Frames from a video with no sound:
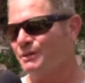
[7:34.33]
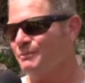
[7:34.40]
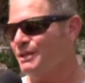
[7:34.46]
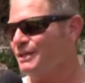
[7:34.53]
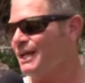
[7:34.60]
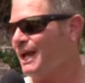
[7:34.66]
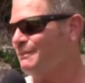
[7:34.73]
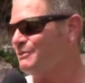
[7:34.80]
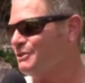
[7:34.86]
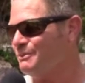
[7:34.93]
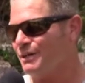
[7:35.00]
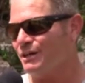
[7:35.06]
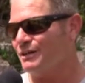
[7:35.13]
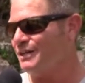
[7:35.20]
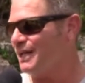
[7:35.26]
I mean, they happen to
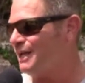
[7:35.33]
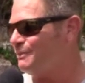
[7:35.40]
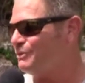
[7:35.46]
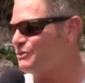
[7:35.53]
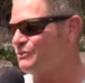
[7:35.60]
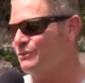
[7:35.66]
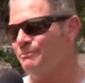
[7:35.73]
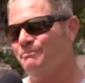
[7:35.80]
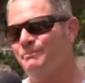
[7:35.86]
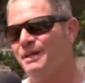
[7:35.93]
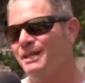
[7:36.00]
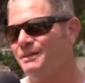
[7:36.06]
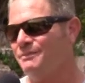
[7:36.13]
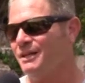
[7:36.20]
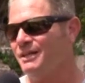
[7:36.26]
be our neighbors for
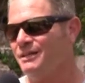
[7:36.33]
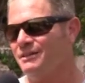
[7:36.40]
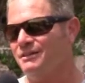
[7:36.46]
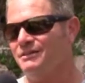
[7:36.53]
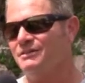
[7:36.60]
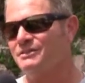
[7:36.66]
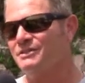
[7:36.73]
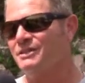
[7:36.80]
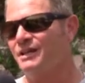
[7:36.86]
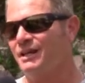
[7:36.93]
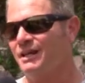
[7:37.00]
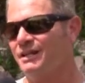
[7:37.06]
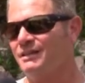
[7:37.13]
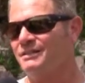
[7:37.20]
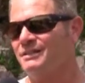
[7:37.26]
many, many years,
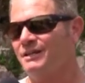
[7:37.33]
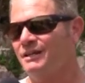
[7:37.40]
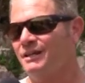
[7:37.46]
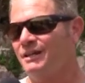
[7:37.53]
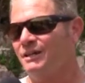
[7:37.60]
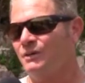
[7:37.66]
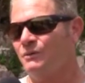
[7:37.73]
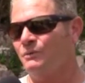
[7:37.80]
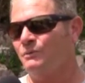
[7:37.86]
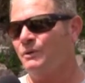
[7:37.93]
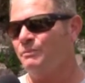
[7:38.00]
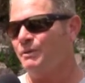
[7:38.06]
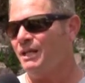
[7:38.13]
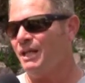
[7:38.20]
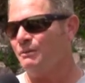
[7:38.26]
and
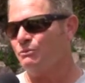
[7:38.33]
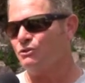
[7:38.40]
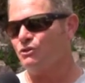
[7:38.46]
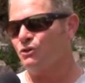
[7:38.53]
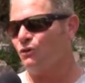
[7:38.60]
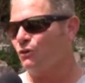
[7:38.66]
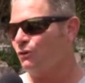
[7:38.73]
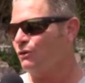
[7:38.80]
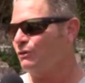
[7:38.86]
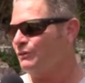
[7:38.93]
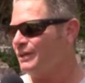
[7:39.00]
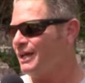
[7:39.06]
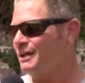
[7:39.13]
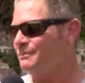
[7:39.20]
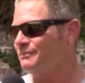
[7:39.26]
we've been able to call
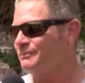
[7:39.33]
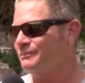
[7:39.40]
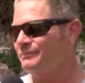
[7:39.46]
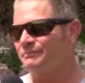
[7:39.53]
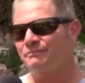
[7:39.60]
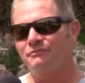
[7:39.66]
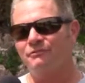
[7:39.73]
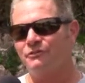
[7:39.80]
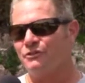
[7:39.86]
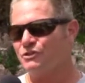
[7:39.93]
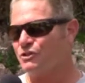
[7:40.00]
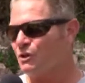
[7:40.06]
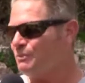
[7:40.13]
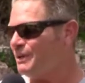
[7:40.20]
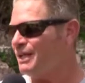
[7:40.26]
on them for
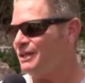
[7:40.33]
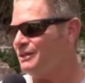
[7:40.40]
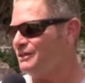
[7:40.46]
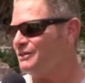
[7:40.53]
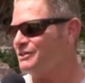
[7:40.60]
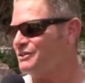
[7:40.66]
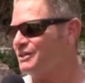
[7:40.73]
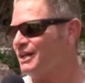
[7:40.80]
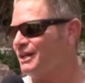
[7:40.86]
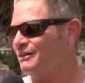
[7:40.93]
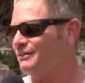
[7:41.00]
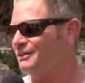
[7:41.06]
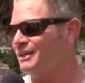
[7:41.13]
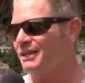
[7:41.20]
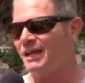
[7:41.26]
so many years
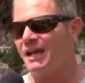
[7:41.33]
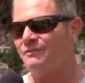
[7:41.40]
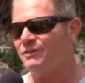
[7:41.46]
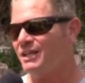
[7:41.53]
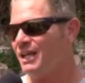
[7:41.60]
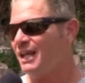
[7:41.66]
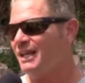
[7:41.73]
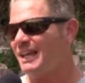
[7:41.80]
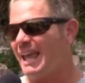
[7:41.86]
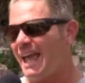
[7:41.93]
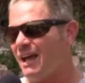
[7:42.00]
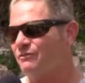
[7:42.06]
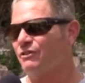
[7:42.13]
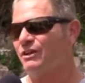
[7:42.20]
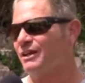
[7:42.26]
now, and they haven't
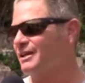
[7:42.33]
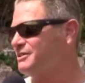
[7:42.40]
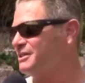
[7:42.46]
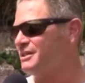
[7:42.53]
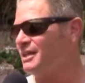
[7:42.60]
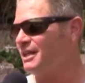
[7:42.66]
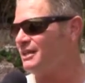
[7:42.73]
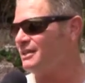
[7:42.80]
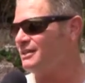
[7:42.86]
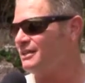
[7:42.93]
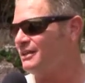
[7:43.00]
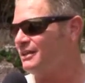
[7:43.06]
ever hesitated